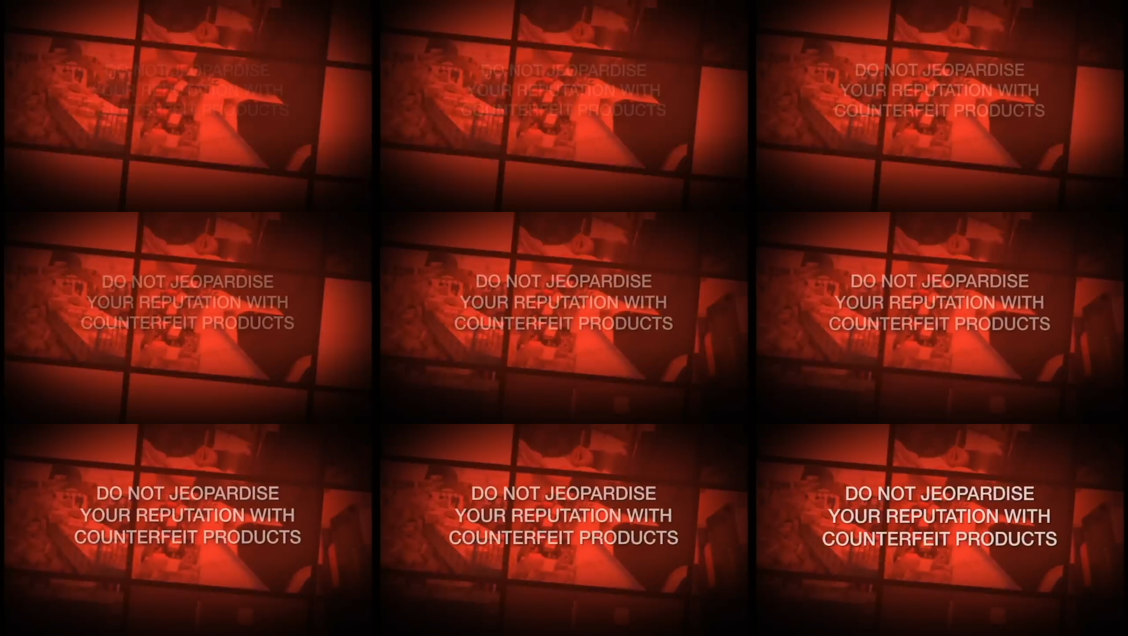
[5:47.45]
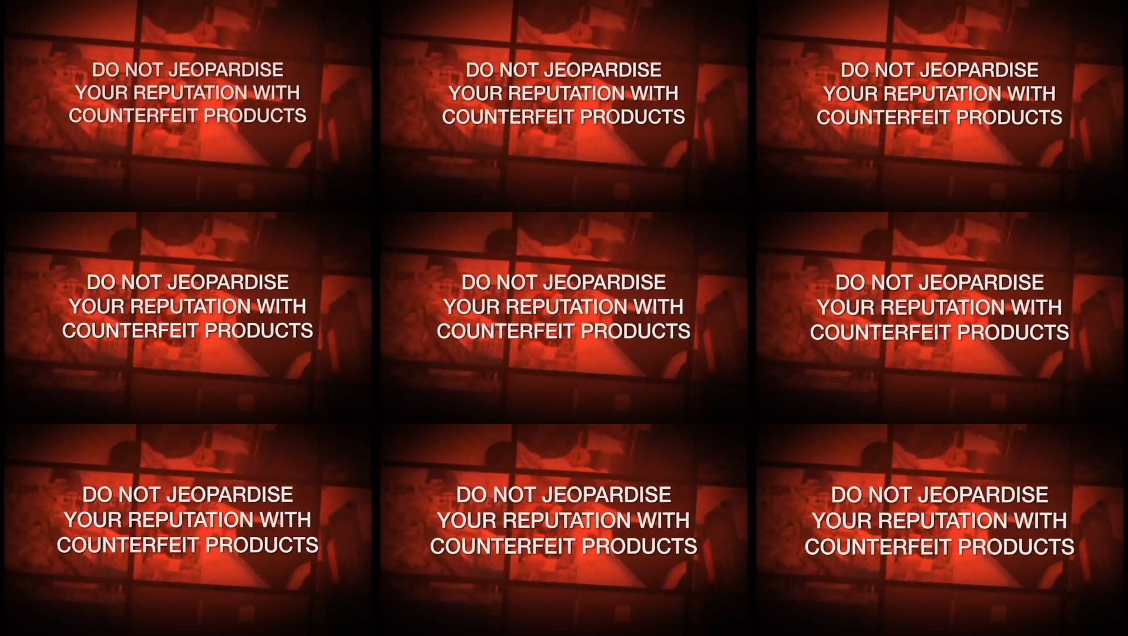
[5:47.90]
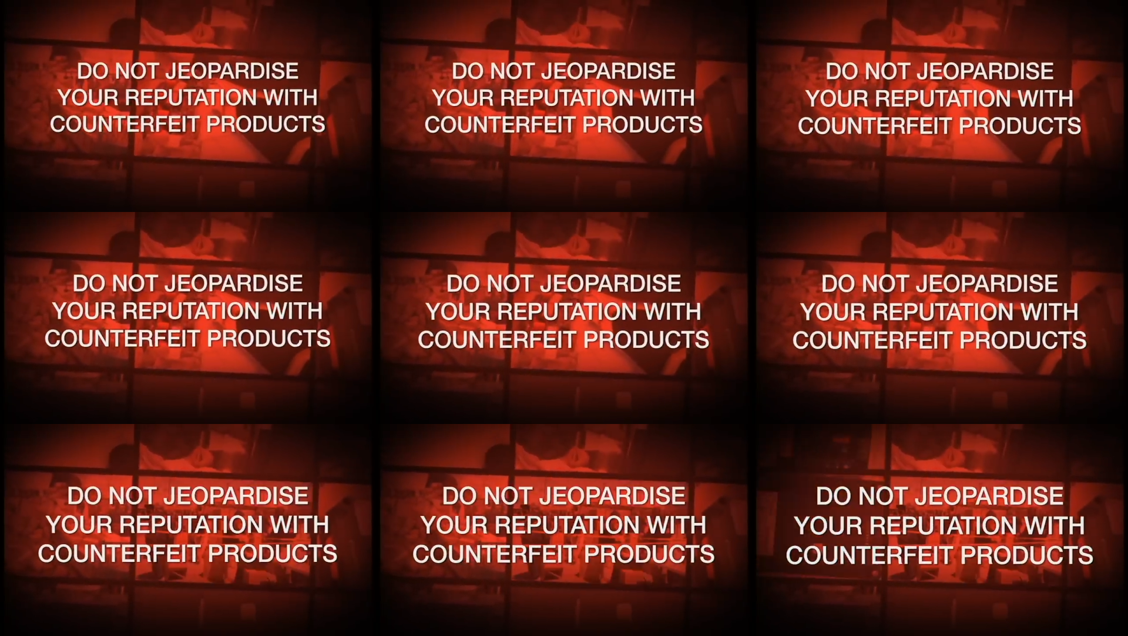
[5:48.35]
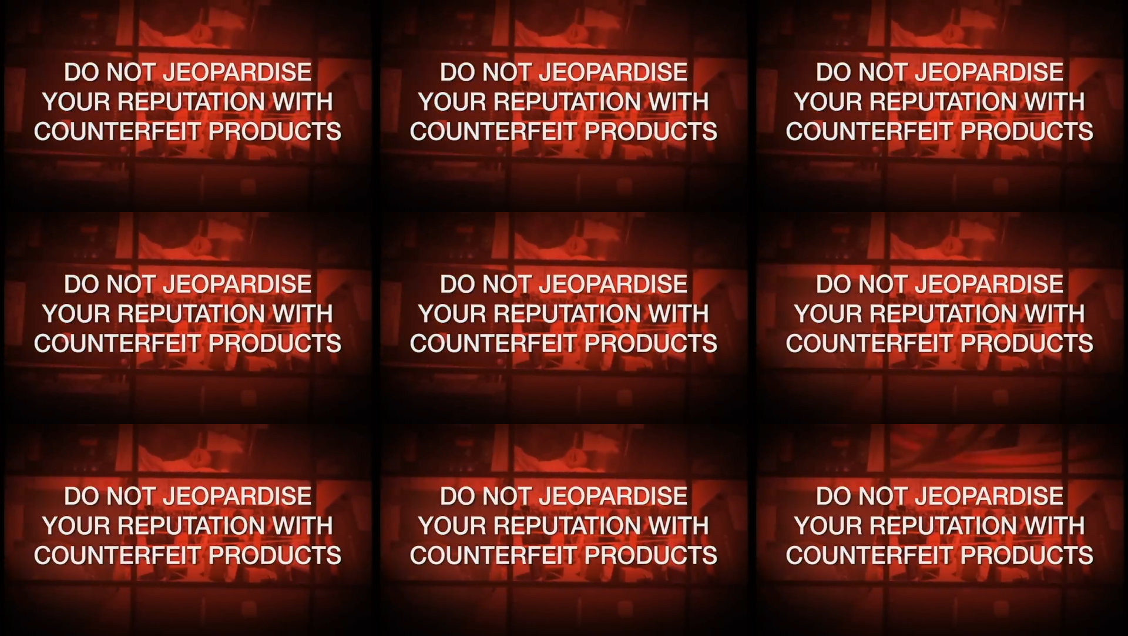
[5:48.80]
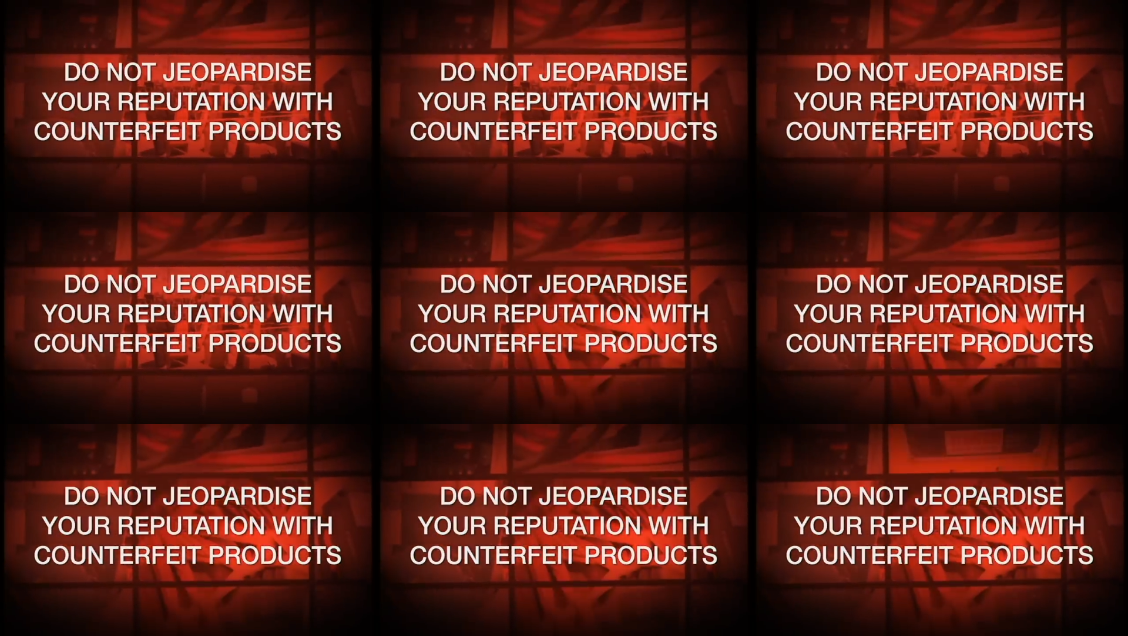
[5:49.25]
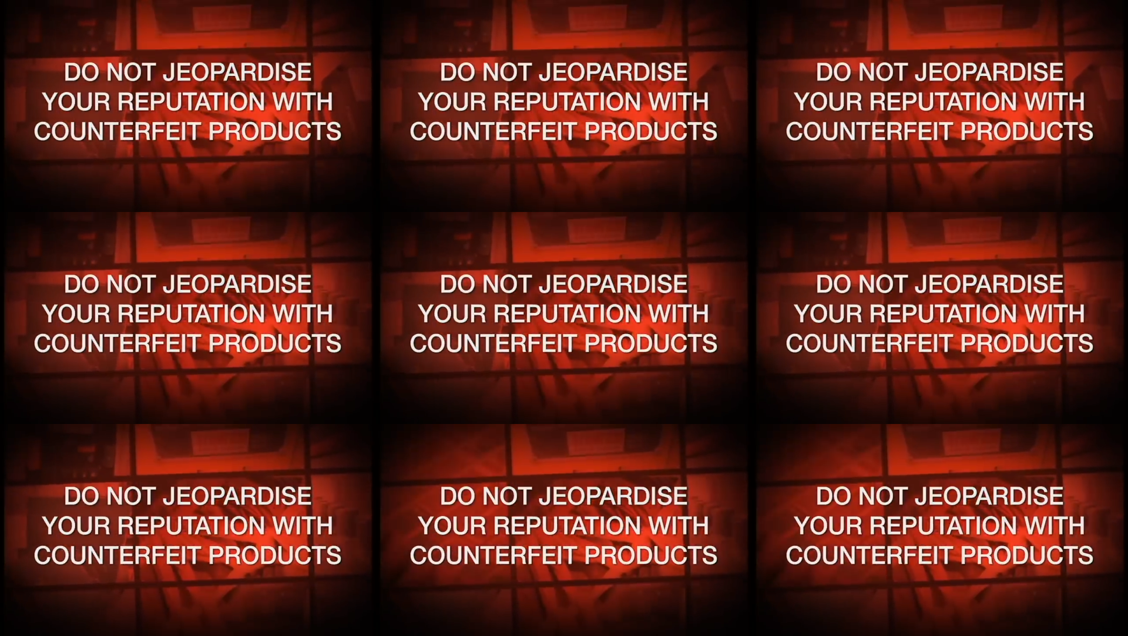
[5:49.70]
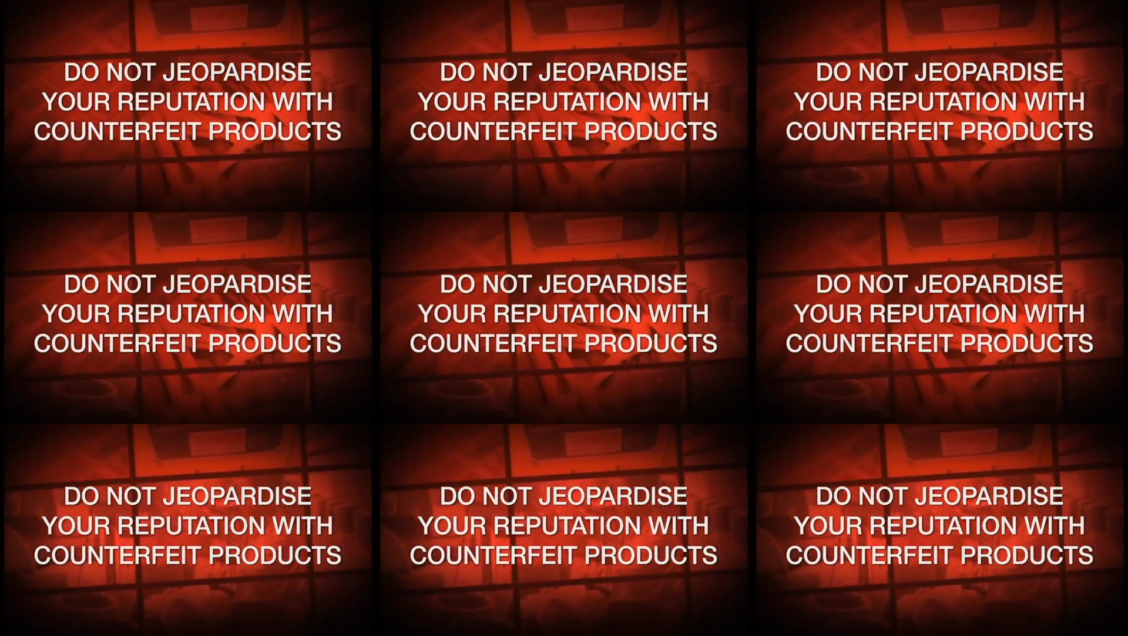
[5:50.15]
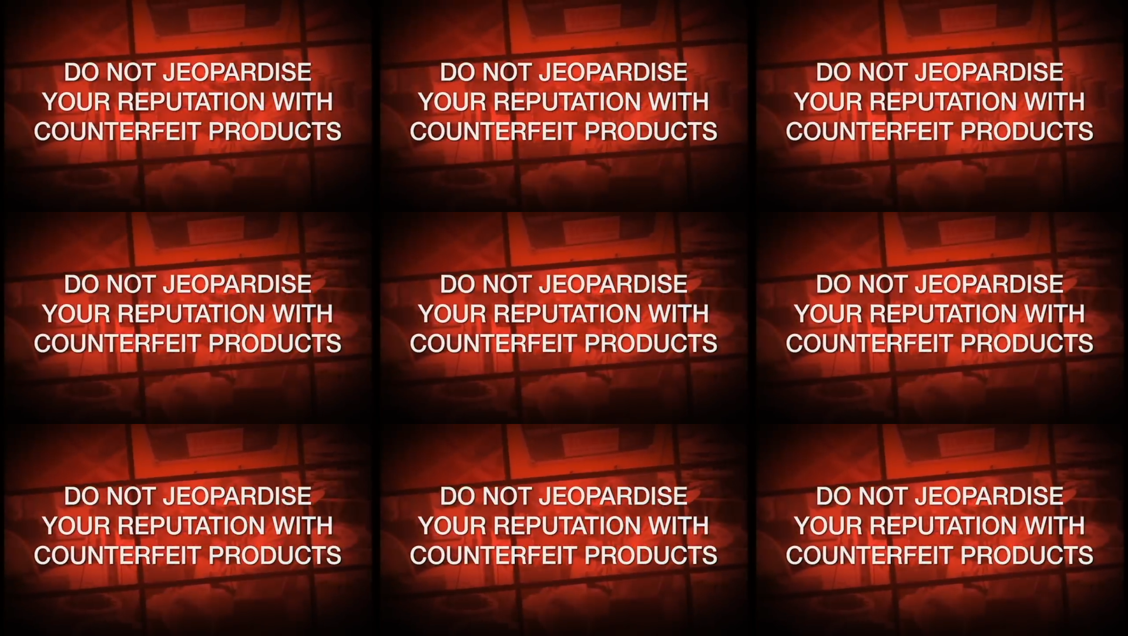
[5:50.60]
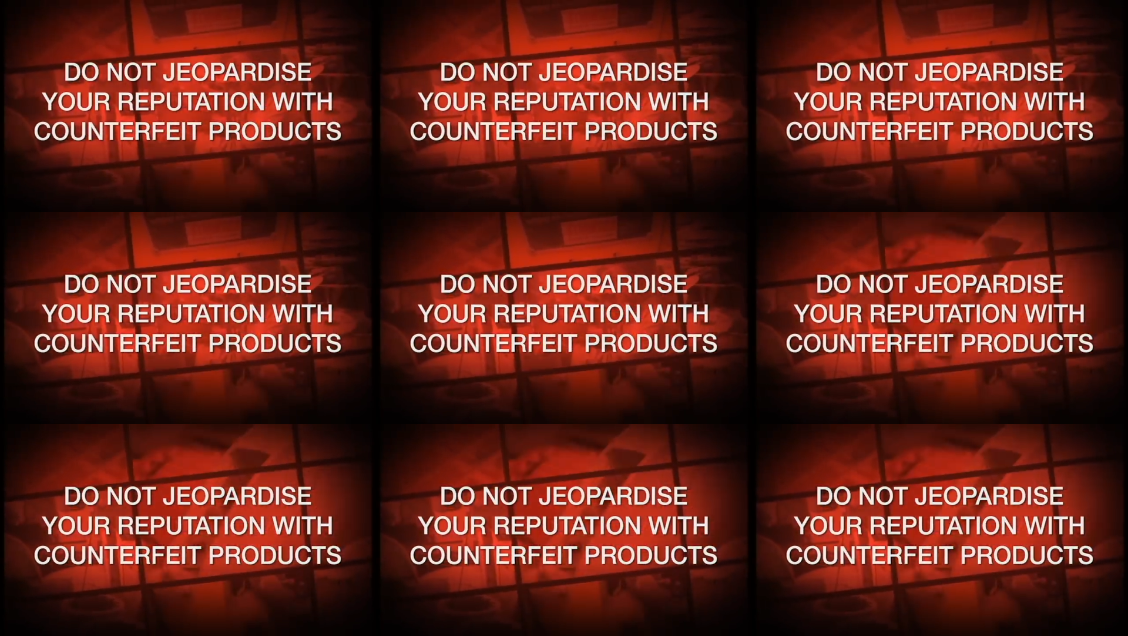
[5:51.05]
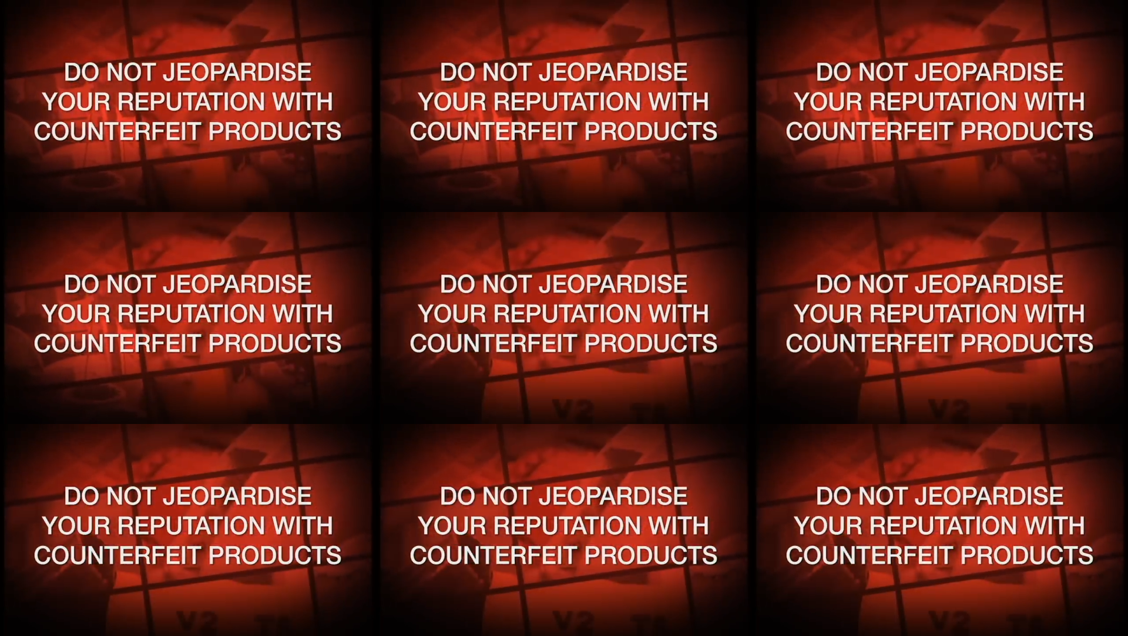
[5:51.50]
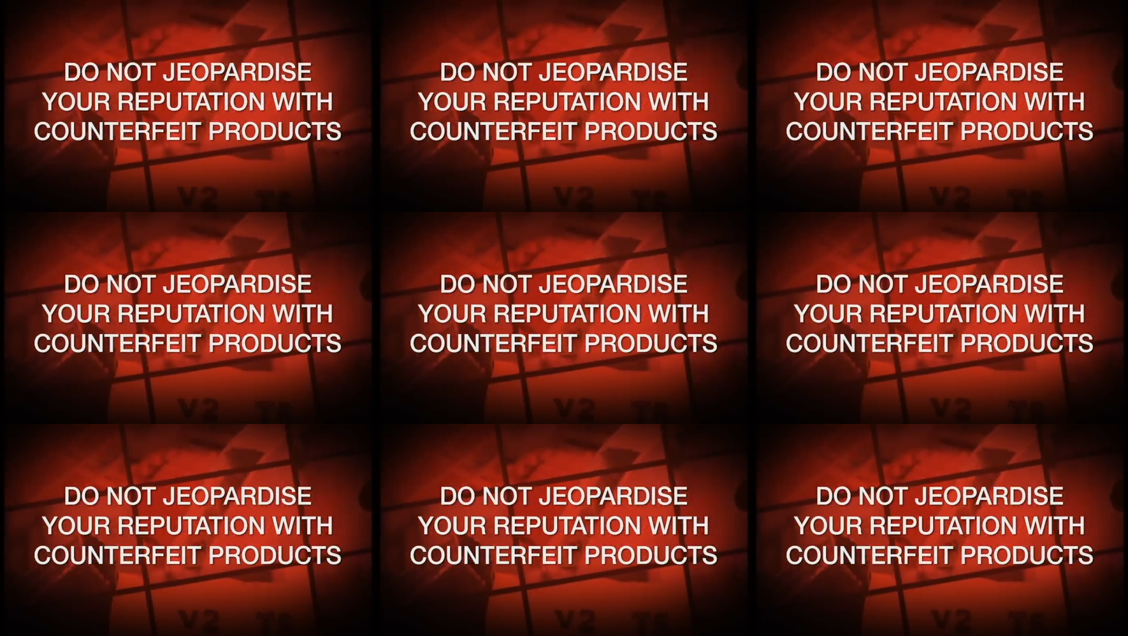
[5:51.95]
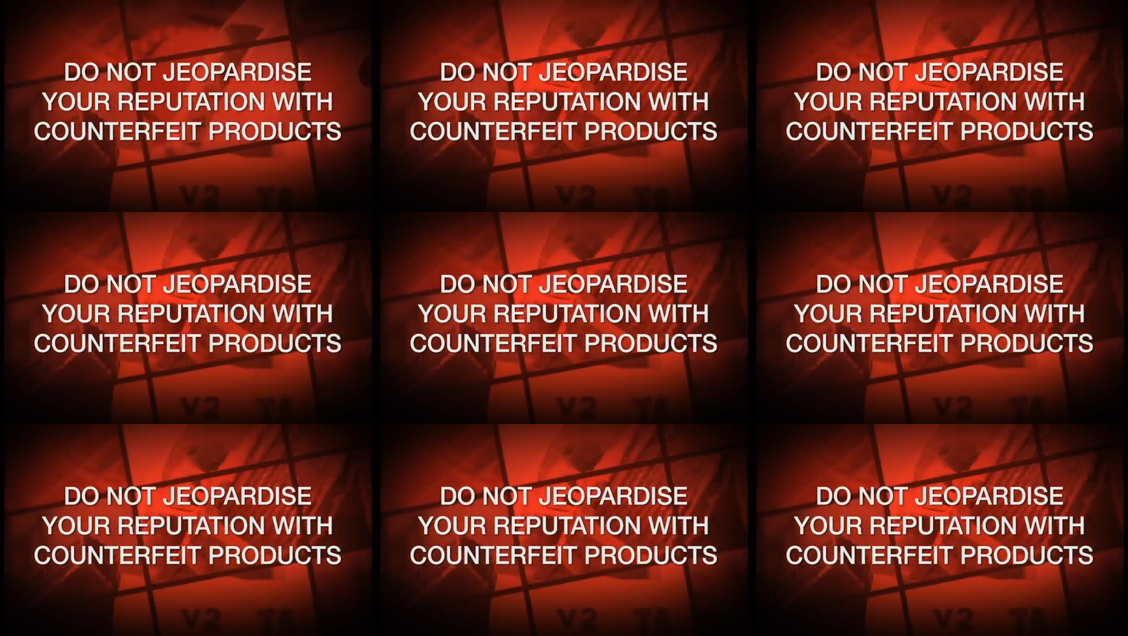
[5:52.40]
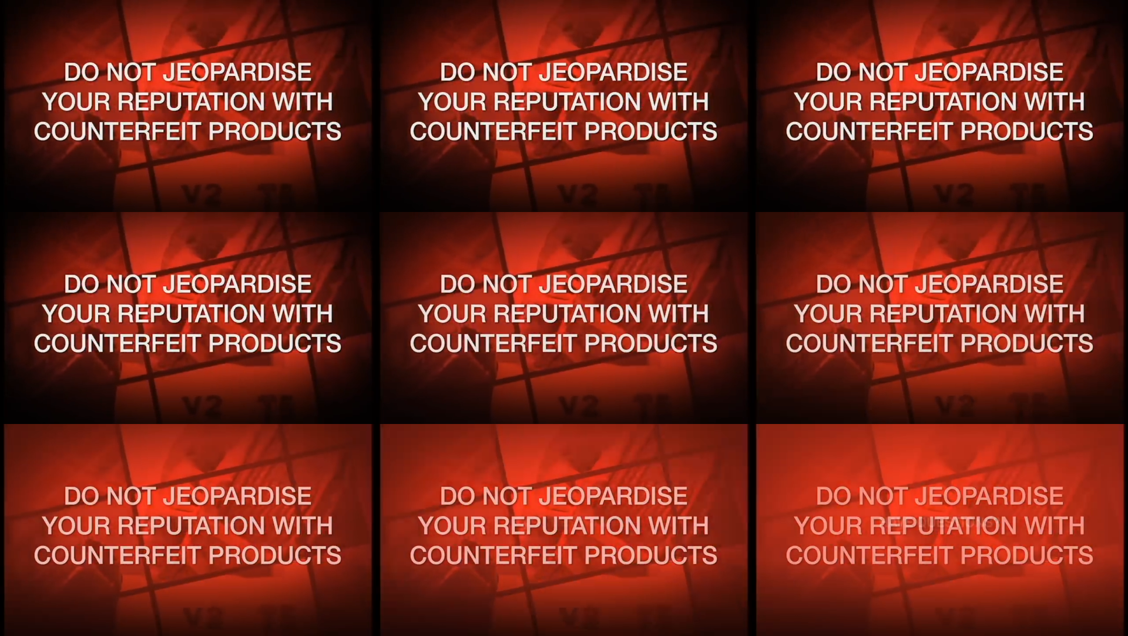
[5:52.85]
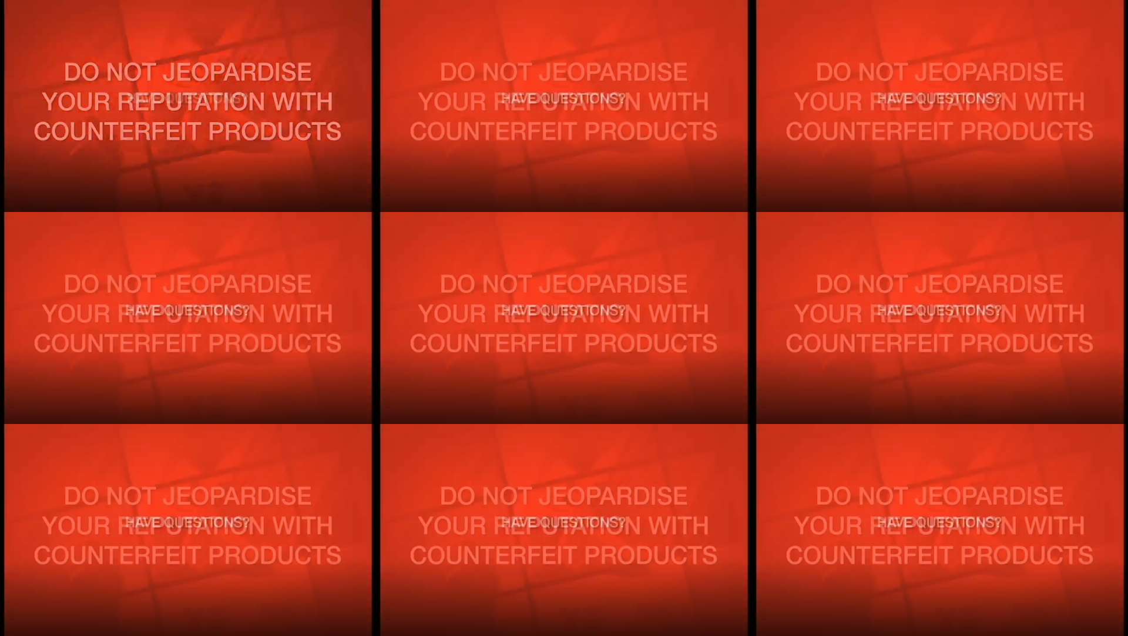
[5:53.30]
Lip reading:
Nobody's mouth can be seen.